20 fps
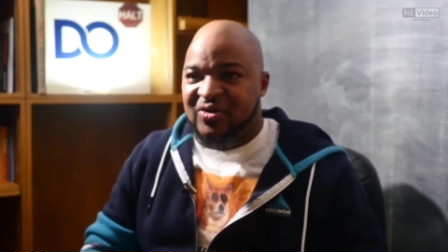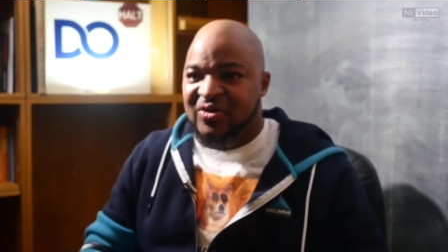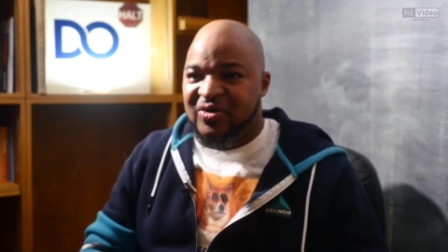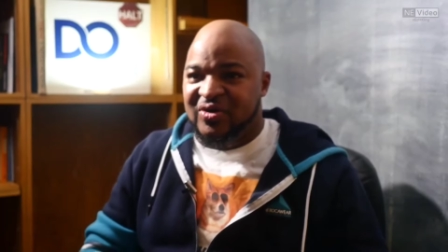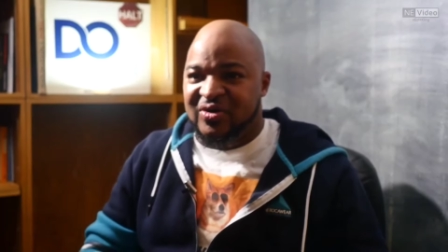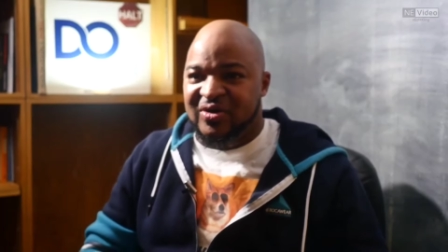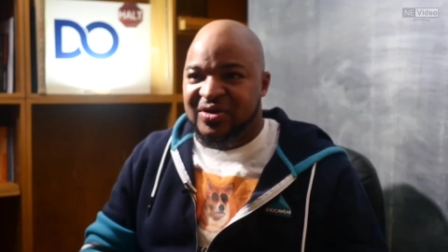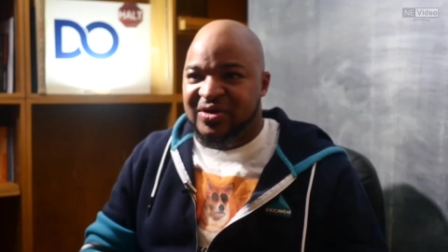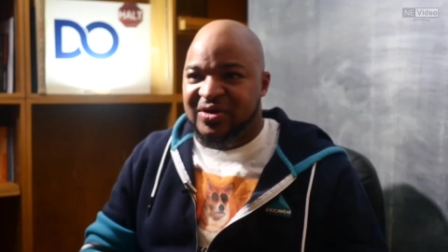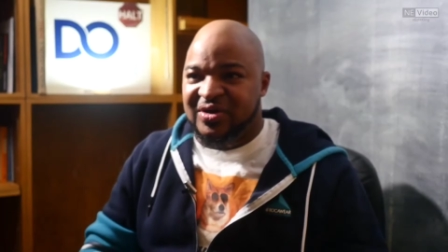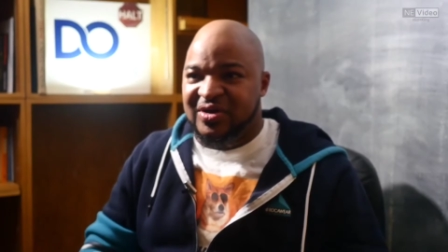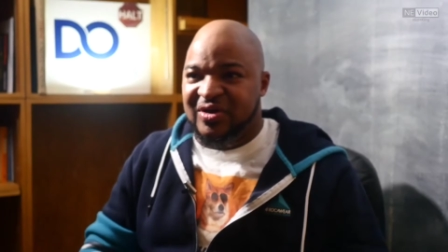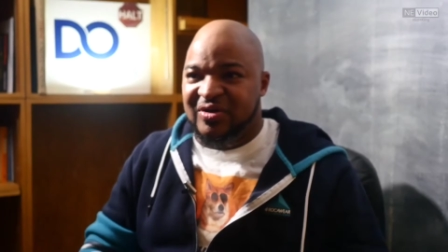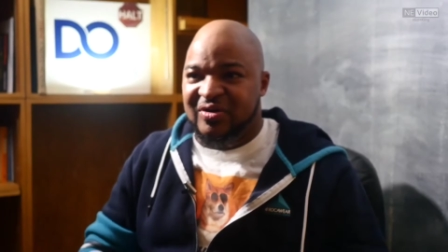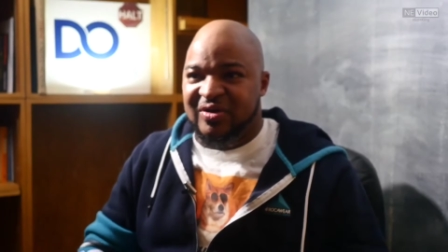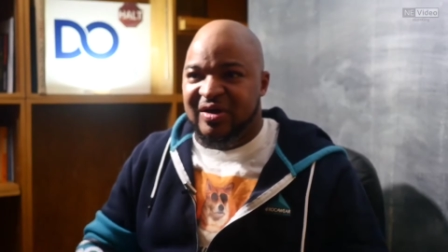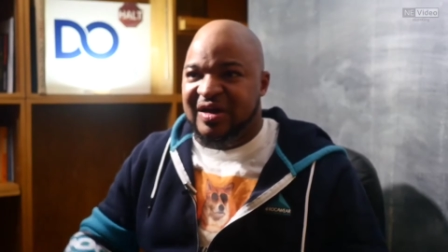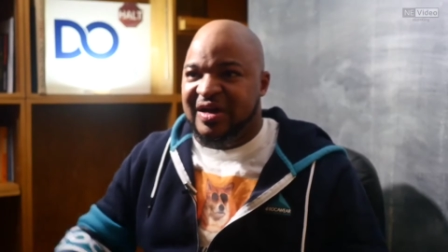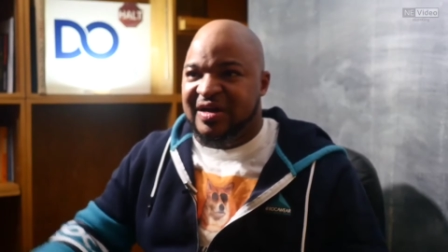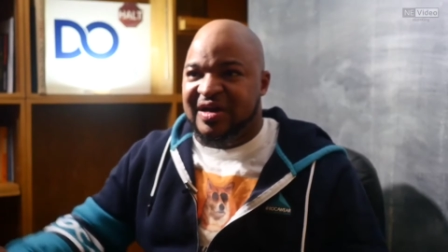or, you
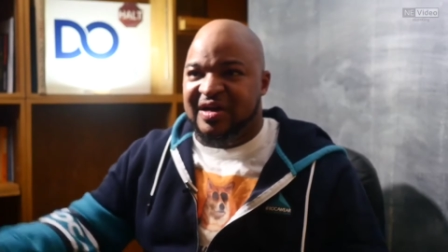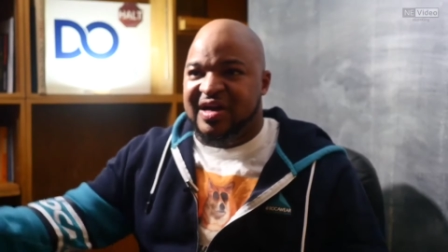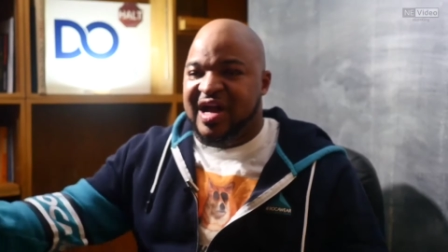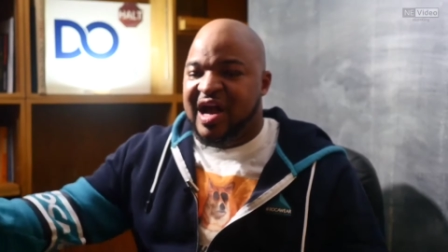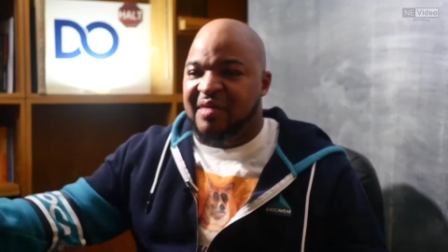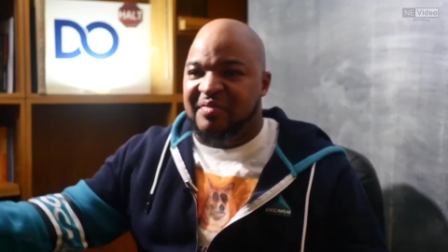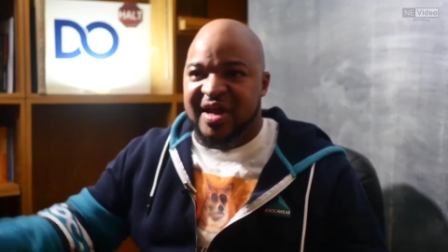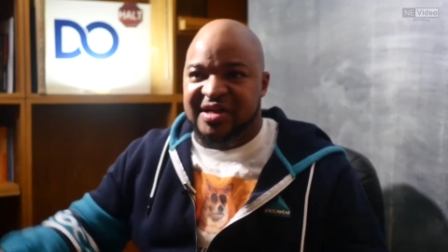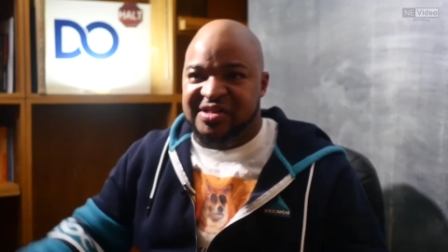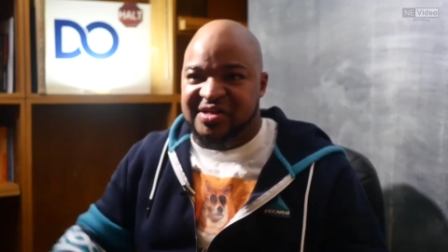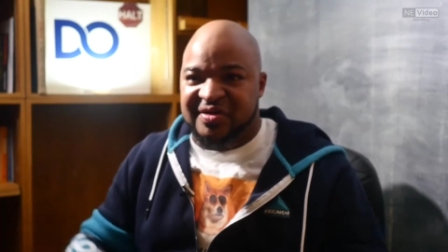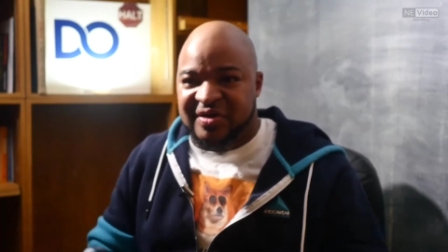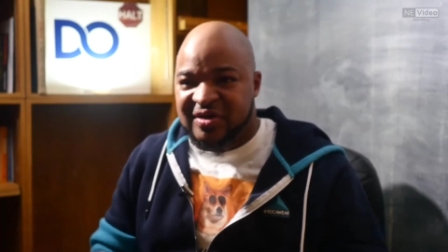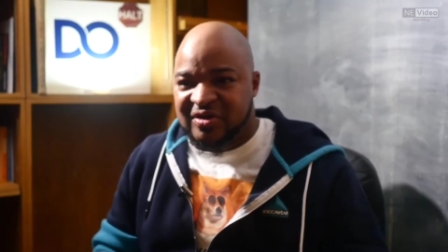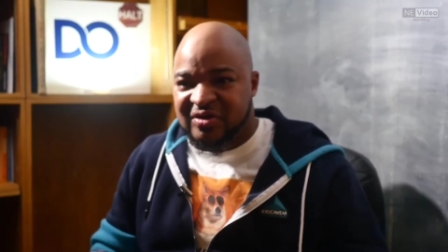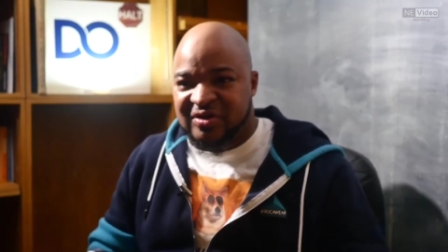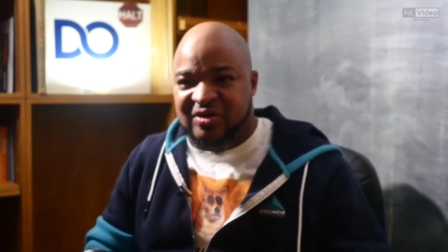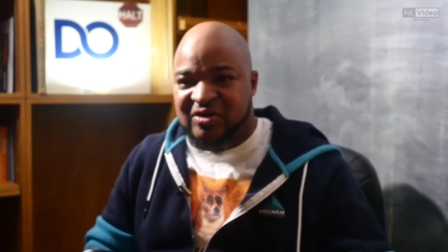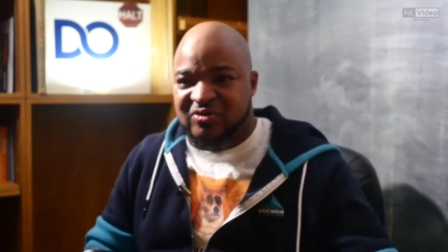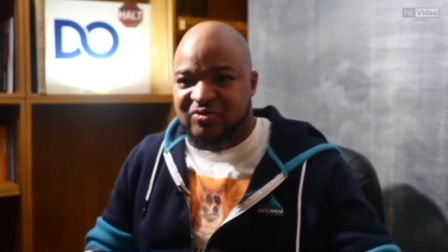know, a combination
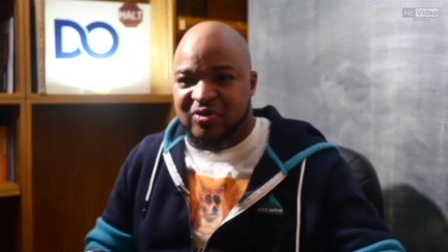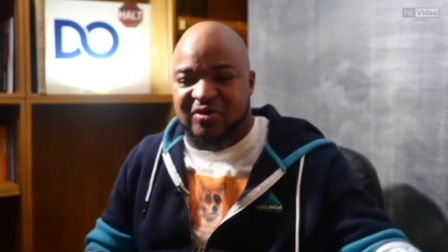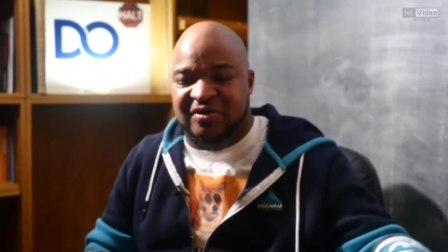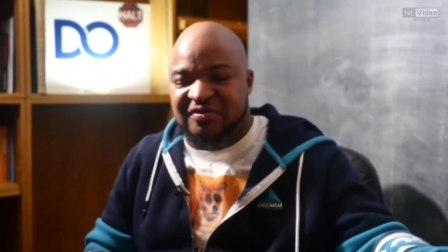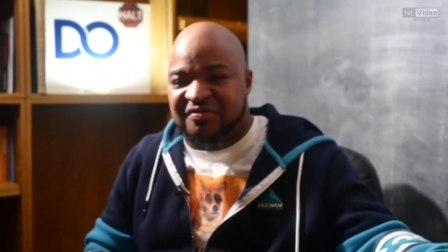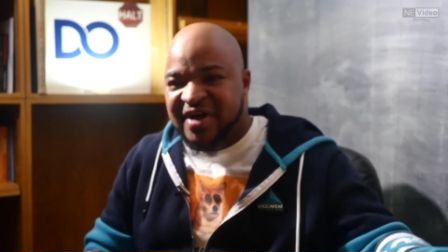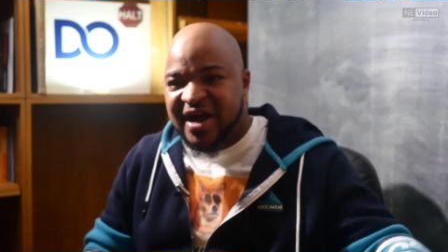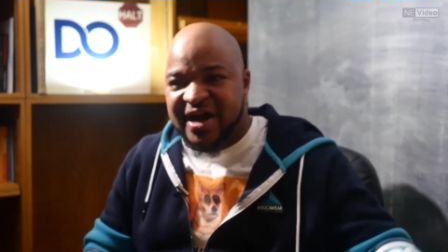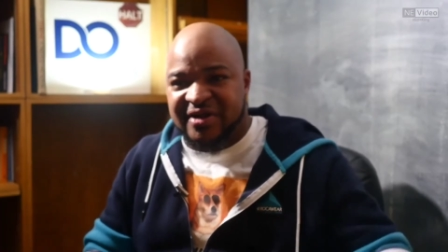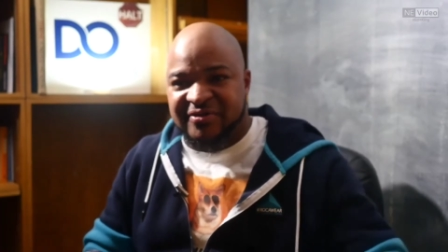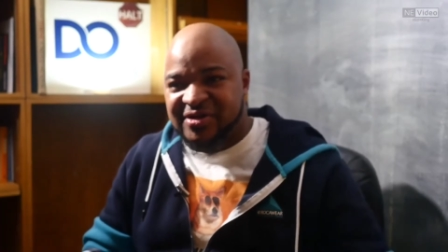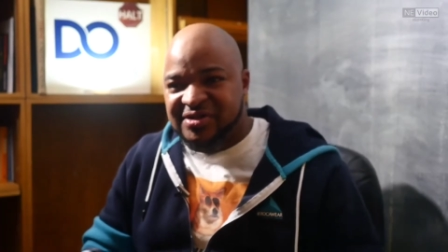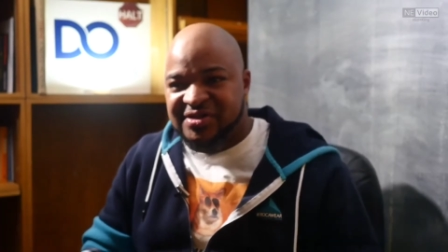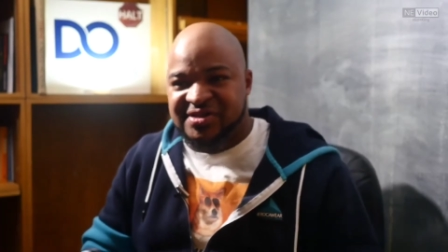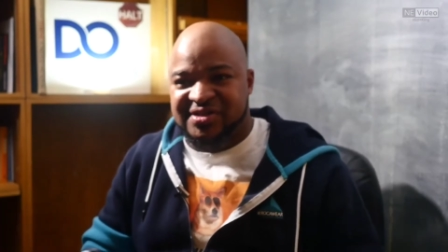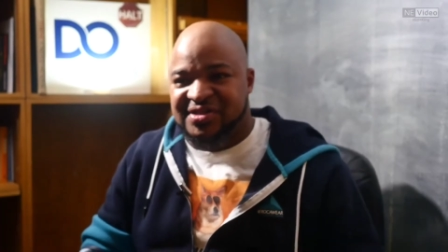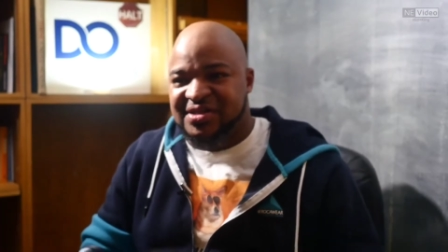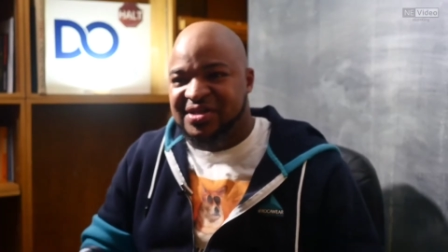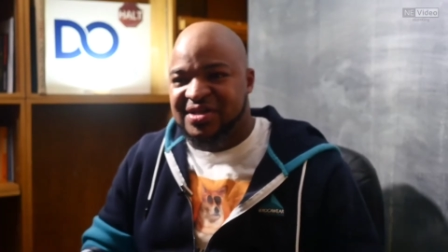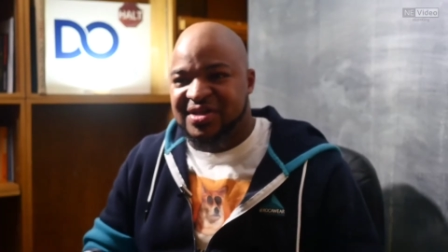of
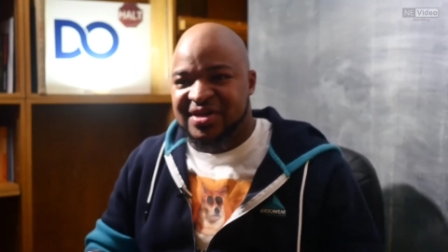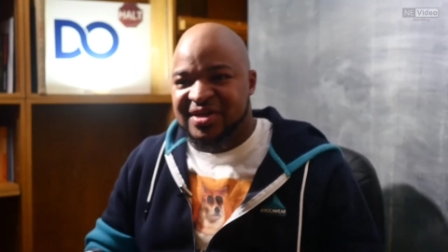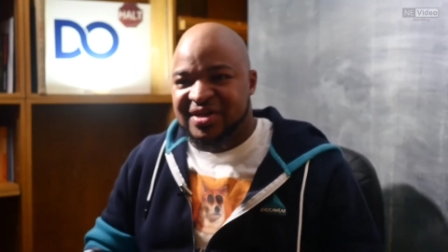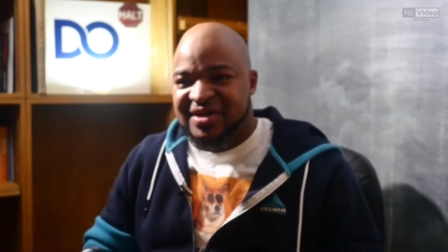coronavirus.